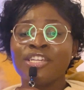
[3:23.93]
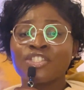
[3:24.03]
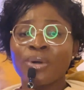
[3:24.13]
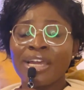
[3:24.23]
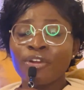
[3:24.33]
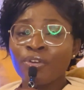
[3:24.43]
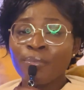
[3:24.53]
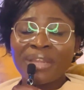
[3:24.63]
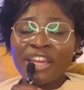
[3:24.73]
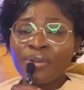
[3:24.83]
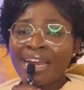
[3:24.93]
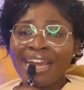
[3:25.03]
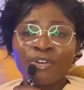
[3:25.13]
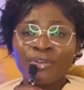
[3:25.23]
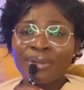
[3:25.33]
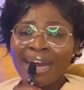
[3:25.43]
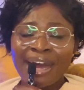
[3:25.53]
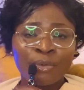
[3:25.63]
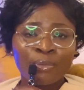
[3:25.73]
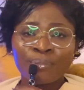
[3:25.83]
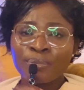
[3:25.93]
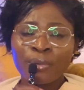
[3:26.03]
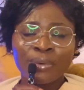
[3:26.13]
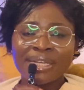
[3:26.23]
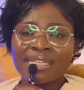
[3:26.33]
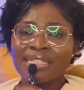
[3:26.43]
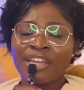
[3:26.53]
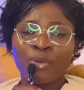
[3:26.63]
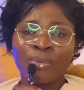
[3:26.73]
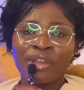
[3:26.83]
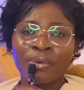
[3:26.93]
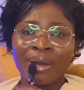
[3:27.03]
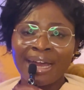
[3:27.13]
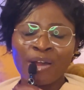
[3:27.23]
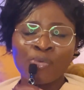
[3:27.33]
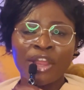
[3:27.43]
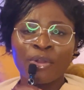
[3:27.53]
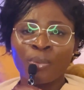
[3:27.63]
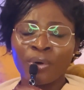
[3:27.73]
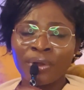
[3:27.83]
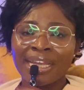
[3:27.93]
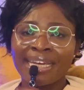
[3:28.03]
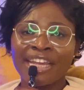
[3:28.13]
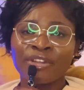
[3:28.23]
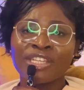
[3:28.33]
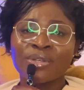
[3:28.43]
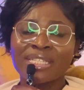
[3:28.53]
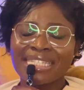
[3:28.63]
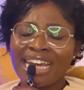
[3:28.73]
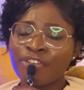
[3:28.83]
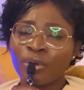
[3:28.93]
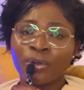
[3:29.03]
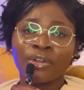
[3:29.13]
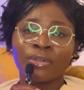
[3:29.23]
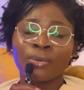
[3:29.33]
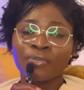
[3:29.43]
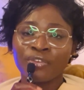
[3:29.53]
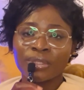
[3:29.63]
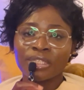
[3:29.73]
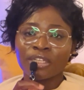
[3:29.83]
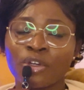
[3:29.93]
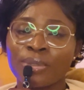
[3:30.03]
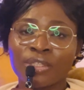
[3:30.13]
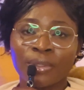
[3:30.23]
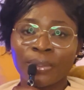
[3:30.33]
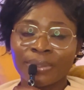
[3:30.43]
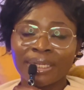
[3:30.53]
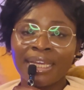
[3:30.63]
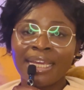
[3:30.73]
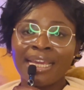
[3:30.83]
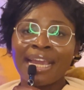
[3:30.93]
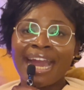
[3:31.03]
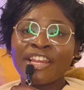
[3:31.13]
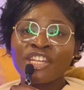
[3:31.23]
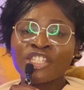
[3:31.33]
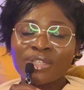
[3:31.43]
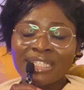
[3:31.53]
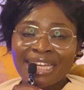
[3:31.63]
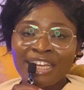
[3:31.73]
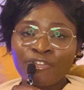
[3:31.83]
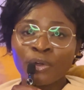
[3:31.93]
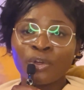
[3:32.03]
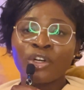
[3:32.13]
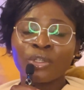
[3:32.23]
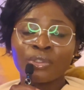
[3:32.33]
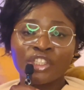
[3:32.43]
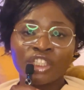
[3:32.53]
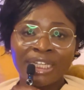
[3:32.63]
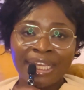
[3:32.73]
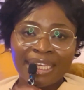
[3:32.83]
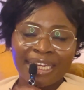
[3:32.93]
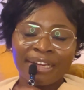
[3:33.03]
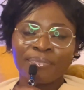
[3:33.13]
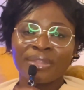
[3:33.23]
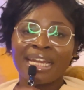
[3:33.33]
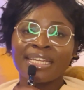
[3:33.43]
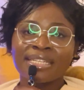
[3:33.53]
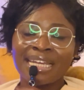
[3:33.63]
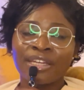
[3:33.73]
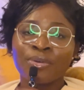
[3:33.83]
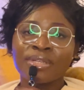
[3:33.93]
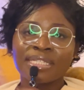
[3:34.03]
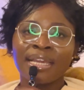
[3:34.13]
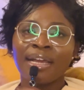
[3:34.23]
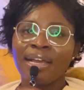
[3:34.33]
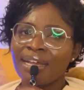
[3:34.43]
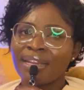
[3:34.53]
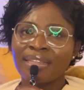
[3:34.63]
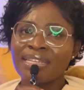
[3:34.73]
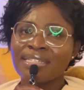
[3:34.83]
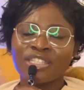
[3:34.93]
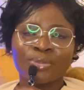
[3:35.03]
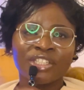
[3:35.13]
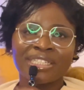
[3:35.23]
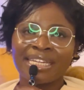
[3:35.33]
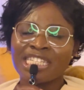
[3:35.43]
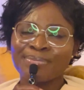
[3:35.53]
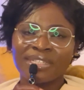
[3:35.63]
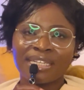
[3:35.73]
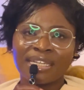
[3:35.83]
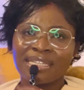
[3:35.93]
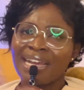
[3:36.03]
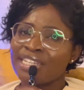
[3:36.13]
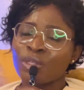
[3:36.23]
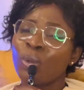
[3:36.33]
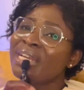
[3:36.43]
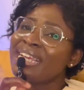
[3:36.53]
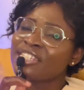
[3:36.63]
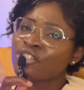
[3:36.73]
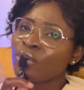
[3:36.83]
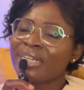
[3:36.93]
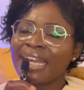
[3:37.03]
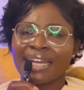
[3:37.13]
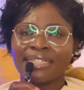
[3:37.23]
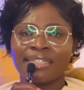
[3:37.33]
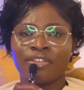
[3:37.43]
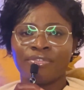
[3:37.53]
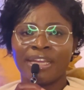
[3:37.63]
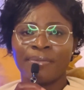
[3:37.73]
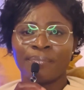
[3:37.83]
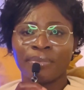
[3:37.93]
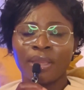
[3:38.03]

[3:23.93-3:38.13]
So I don't know. I don't know how people are seeing you, where you are, where you're walking. Is your stand for God obvious? Glory to God. Is your stand for God unshaking? That is, that they will say, ah, this situation that this person is, ah, it's only his God that can deliver him.